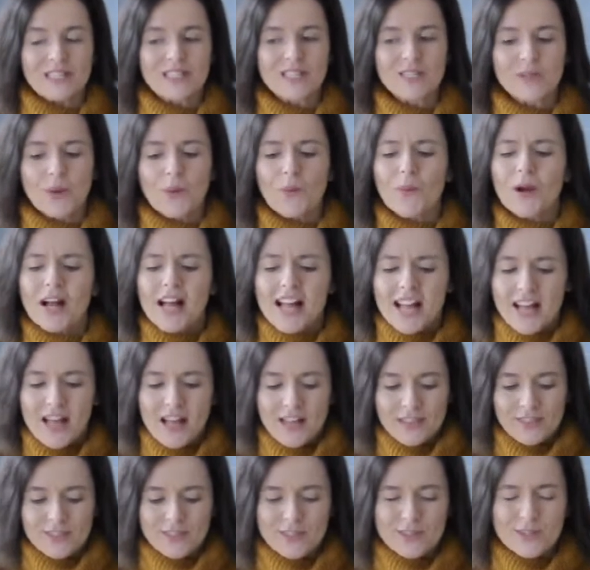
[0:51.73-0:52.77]
So
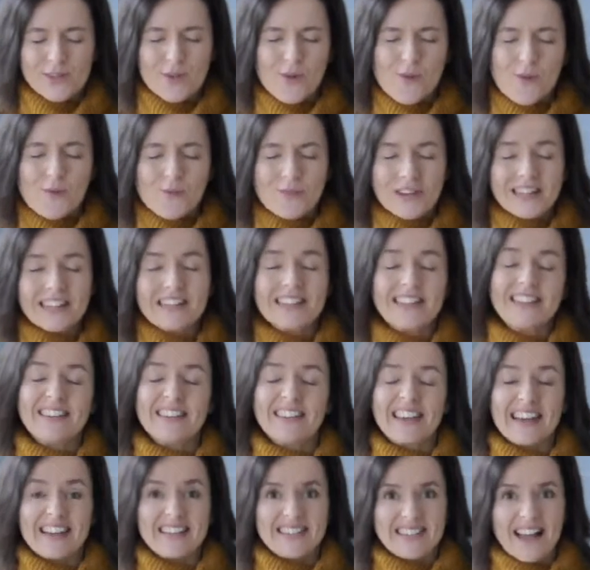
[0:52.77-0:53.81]
there's no really
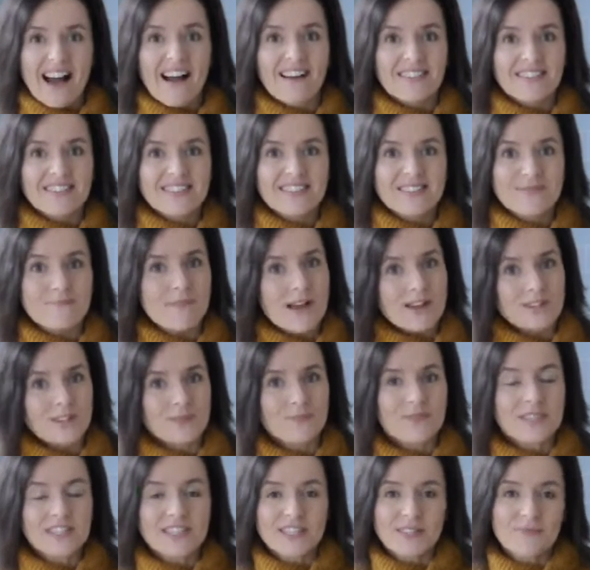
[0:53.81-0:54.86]
exact measurements.